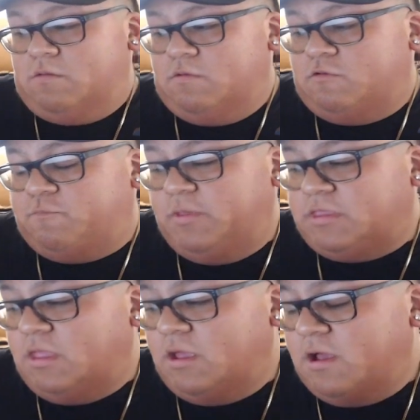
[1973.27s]

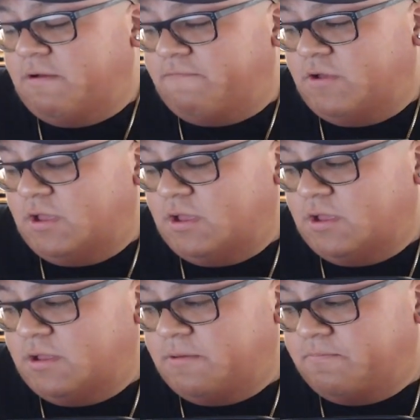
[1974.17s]
Speaking of,
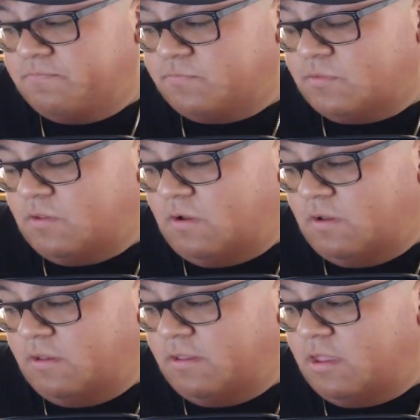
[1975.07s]
I
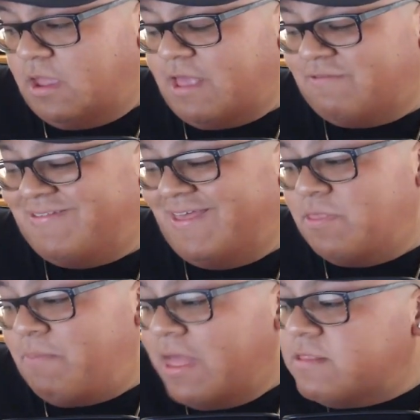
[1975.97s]
guess, the
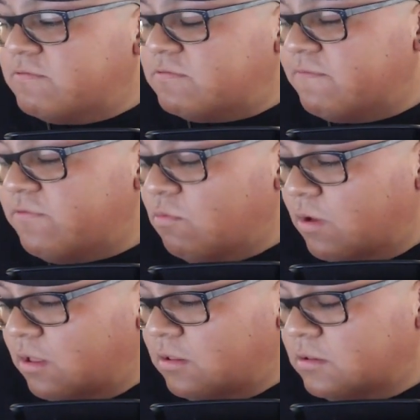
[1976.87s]
independents, if you
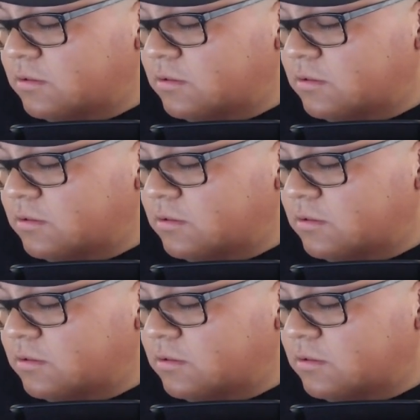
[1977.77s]
will.